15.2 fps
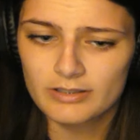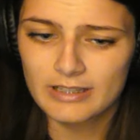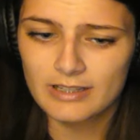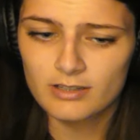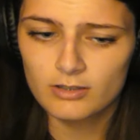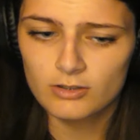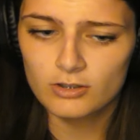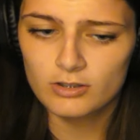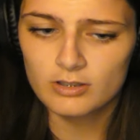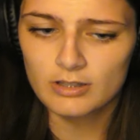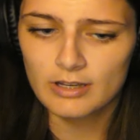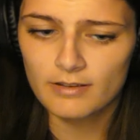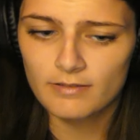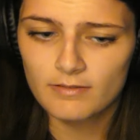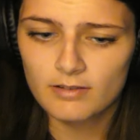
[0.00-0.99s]
that dude just
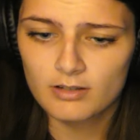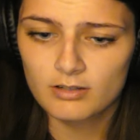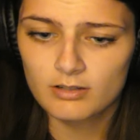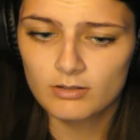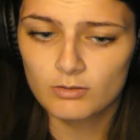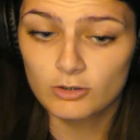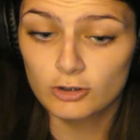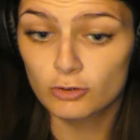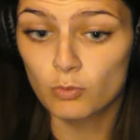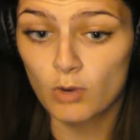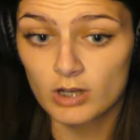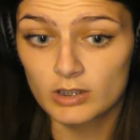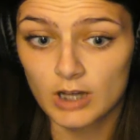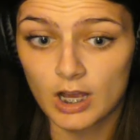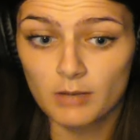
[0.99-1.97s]
left, which is
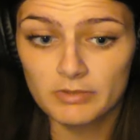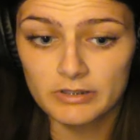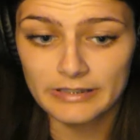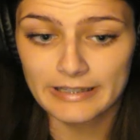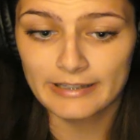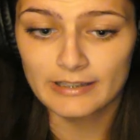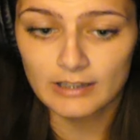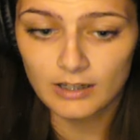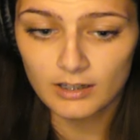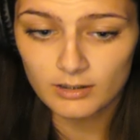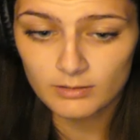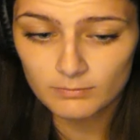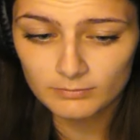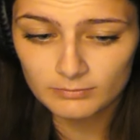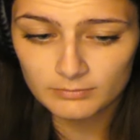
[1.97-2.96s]
why Tommy's getting up.